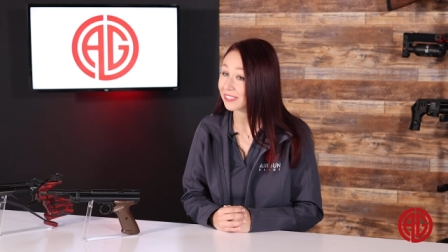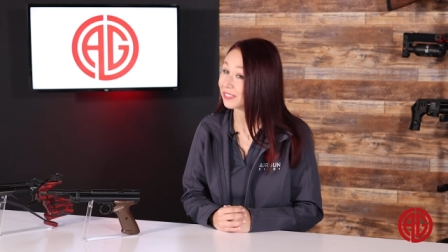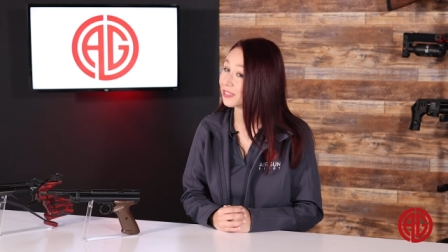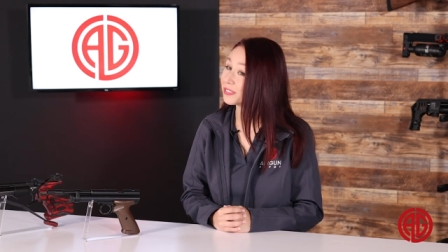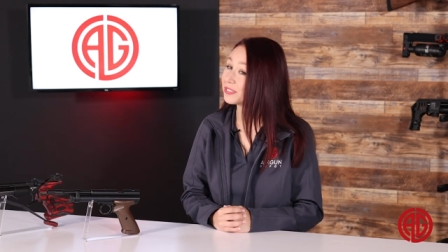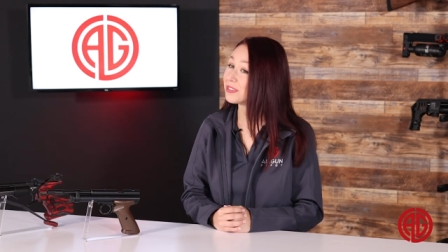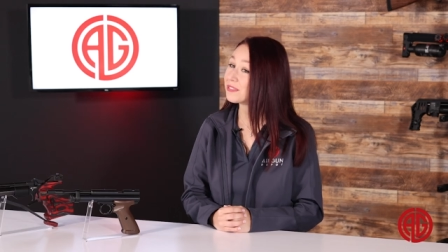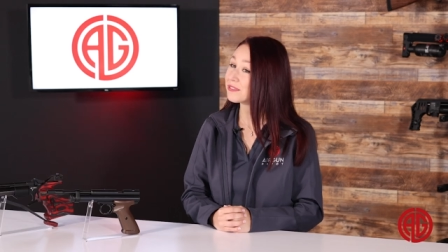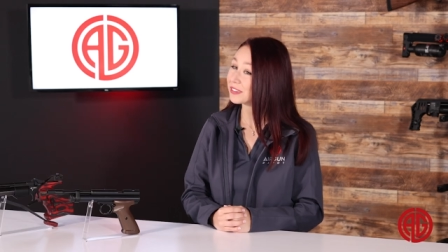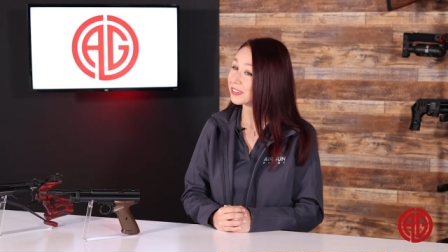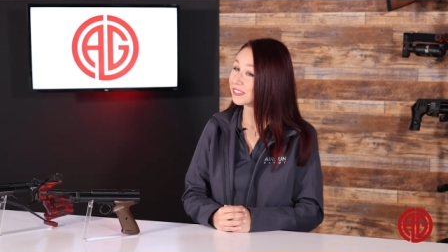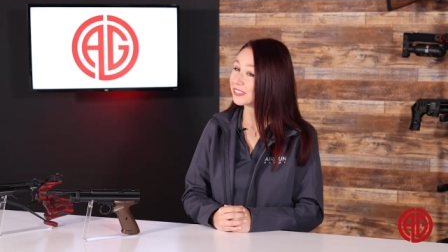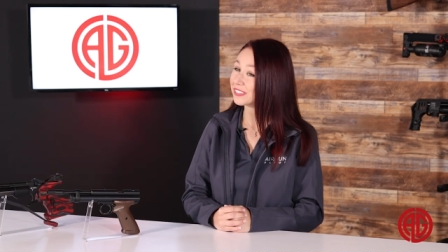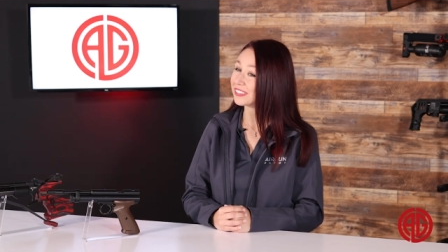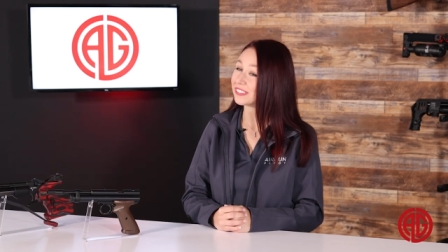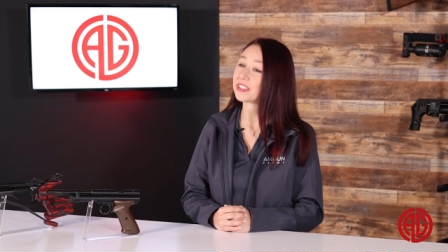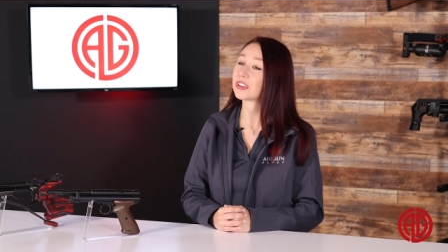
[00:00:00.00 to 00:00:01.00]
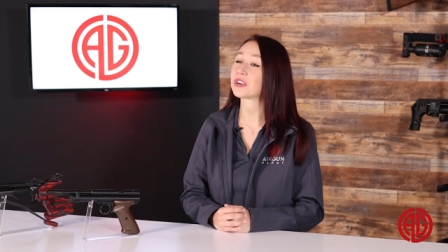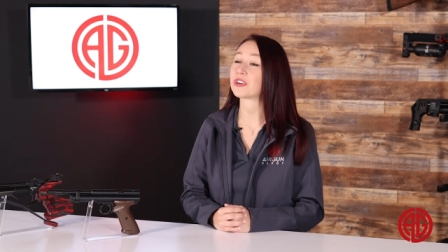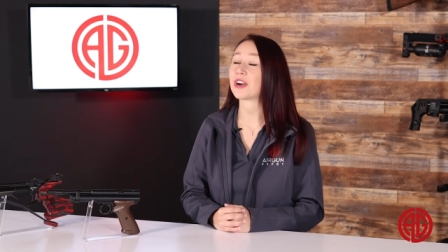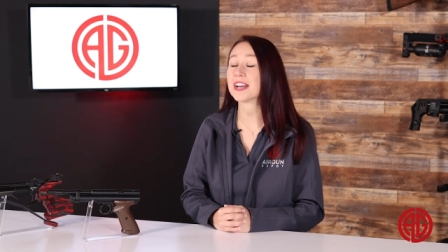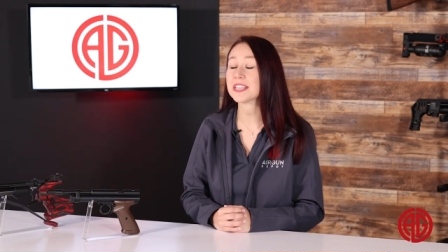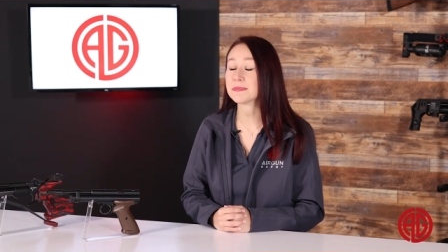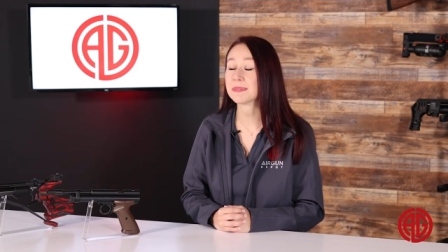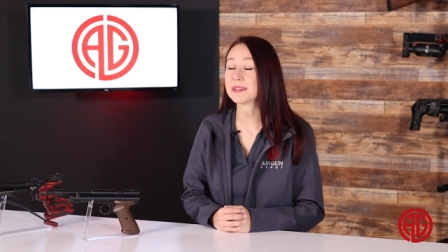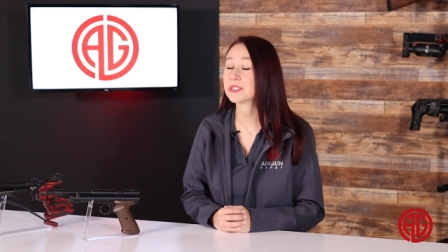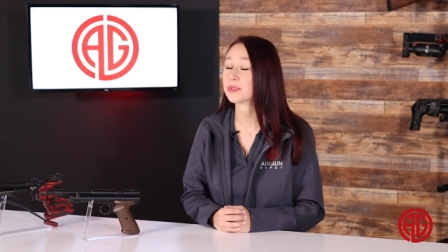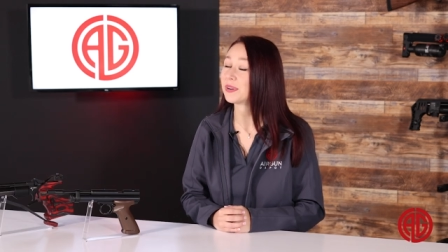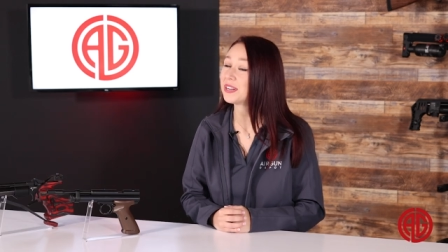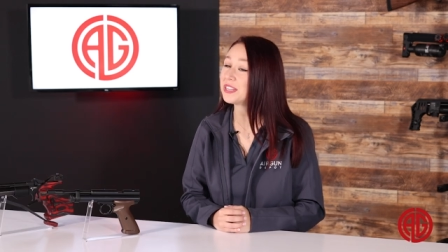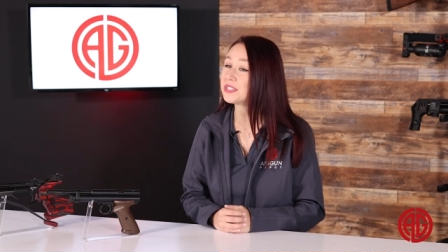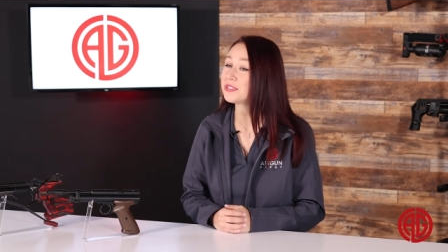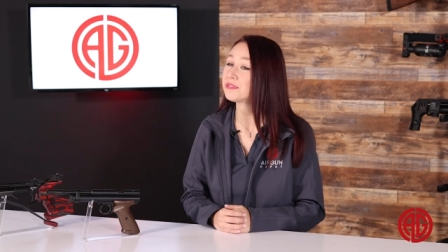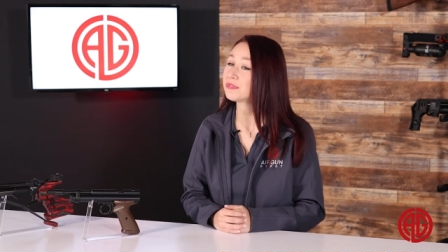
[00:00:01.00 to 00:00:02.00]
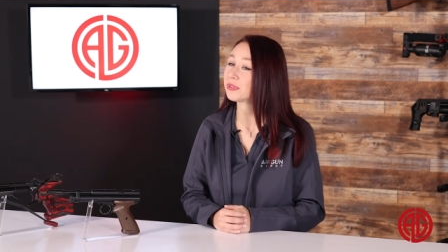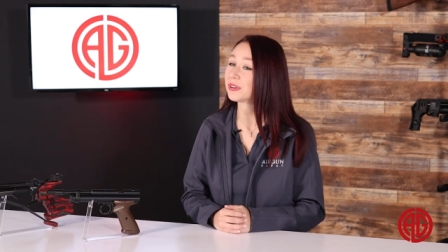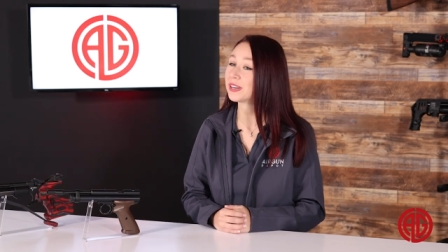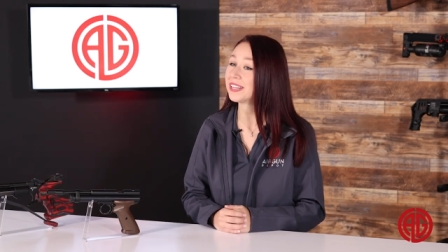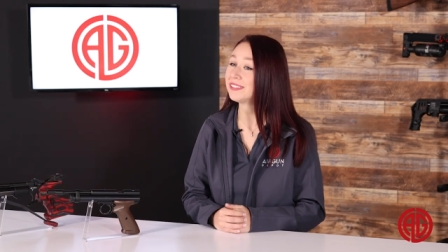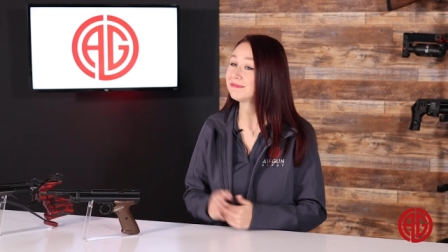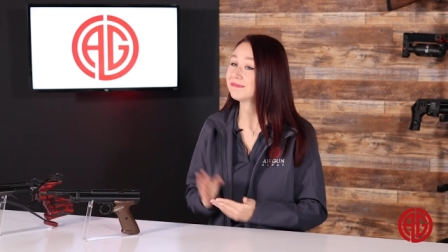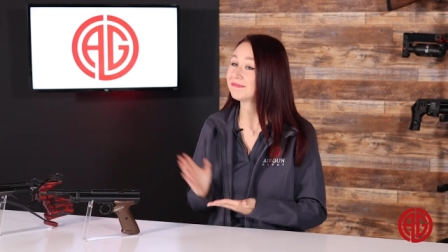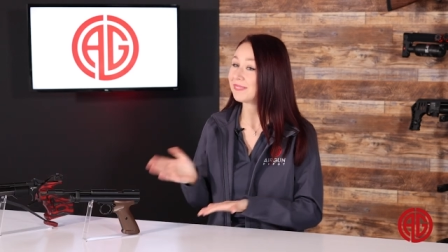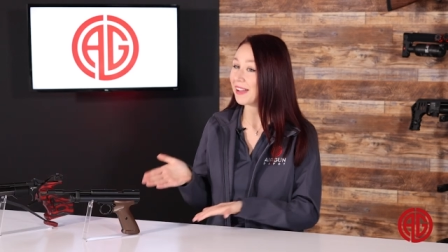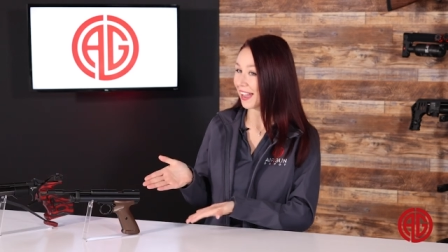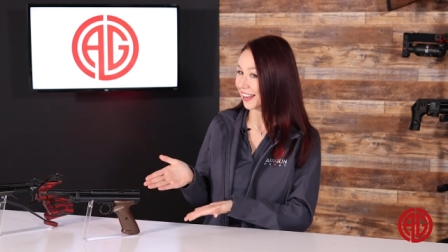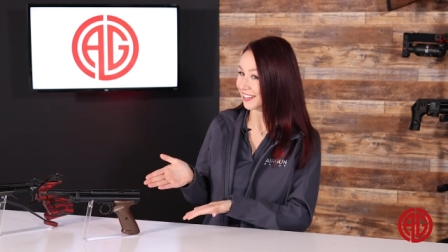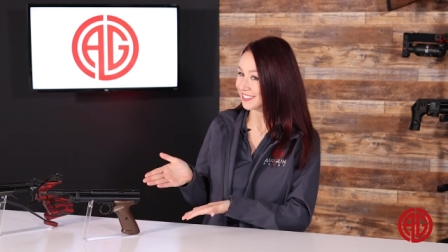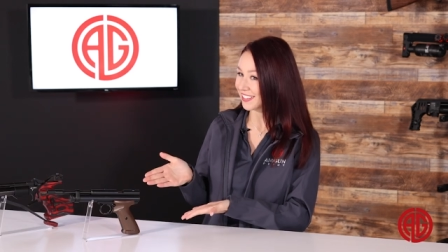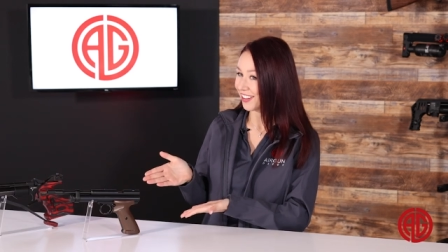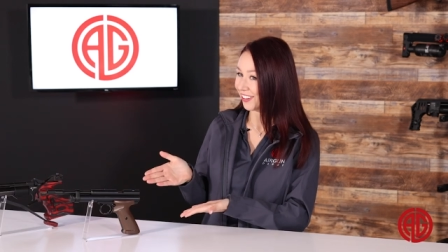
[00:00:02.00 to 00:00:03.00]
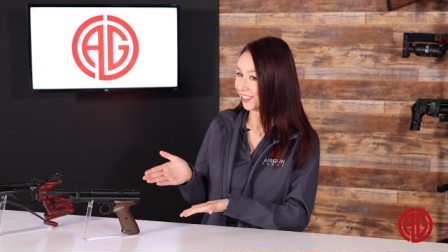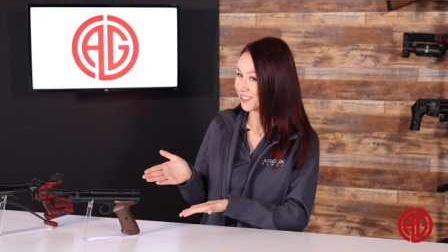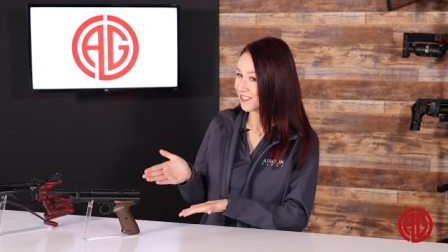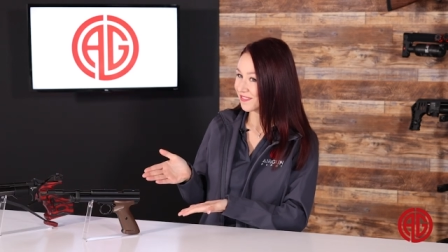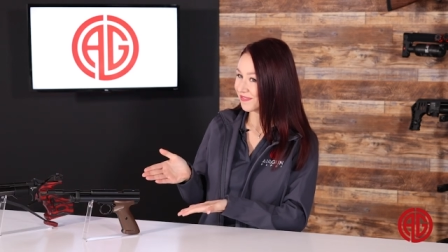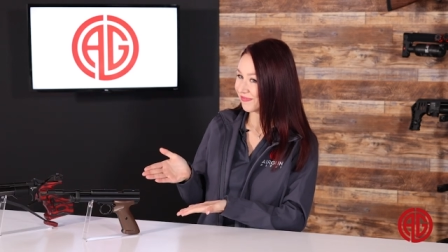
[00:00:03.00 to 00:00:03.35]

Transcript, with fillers: look no further than the Crosman 2240 XL.